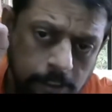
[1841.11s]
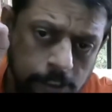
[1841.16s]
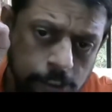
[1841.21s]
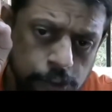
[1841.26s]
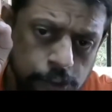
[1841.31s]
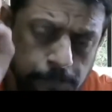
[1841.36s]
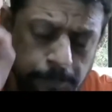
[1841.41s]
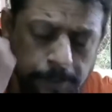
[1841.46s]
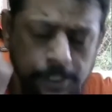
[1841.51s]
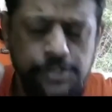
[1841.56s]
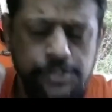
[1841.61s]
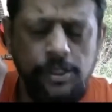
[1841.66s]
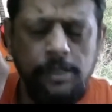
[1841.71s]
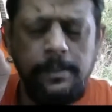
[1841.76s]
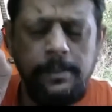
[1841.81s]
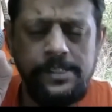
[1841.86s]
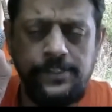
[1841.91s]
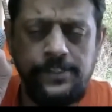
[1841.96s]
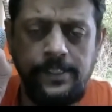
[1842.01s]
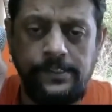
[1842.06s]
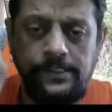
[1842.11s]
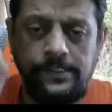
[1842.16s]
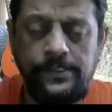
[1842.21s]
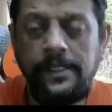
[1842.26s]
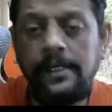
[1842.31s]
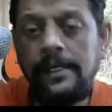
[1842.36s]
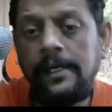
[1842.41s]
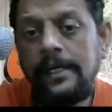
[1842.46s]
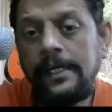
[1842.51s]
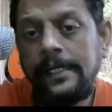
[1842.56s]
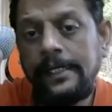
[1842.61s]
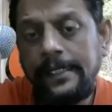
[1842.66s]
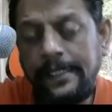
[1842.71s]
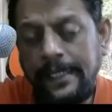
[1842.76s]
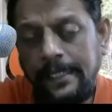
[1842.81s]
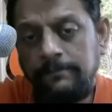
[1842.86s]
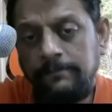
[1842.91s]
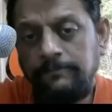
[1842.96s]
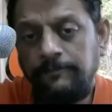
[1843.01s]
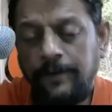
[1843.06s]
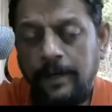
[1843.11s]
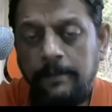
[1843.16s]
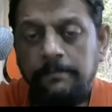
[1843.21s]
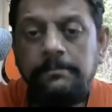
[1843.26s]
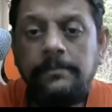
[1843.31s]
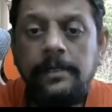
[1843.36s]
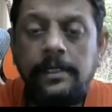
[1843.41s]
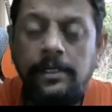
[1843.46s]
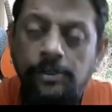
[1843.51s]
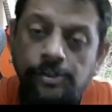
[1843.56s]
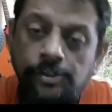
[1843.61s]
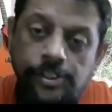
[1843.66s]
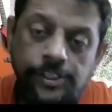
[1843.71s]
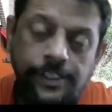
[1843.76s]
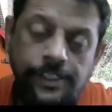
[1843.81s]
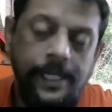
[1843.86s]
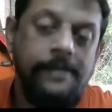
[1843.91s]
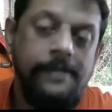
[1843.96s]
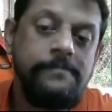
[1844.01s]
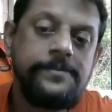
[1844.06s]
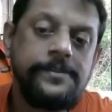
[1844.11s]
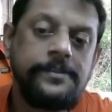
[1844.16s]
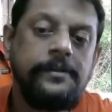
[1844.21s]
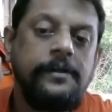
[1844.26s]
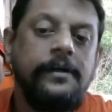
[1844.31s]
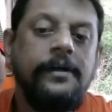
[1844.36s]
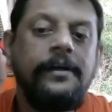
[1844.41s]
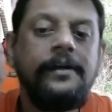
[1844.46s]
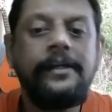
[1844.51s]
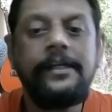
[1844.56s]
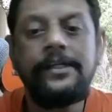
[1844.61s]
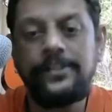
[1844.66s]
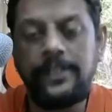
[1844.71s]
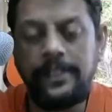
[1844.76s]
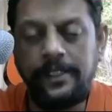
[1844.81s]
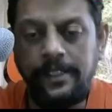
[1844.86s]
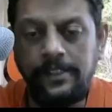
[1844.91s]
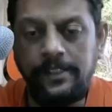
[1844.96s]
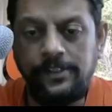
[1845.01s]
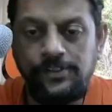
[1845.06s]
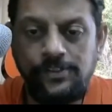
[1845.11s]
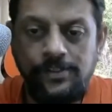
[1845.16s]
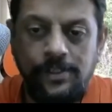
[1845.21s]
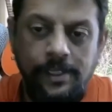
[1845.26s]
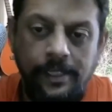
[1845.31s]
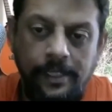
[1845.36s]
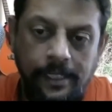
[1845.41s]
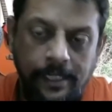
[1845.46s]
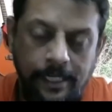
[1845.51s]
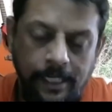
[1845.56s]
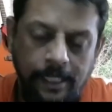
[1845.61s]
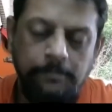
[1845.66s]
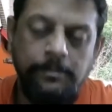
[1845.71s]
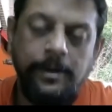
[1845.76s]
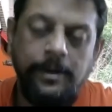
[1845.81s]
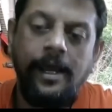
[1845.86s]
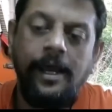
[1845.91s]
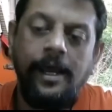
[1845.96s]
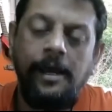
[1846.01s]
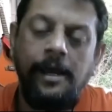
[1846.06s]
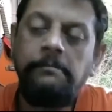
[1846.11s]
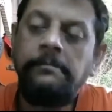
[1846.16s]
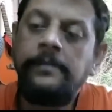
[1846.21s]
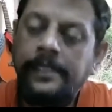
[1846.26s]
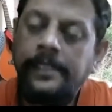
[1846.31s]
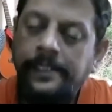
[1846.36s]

Spiritual blessings came from Shem's descendants Abraham,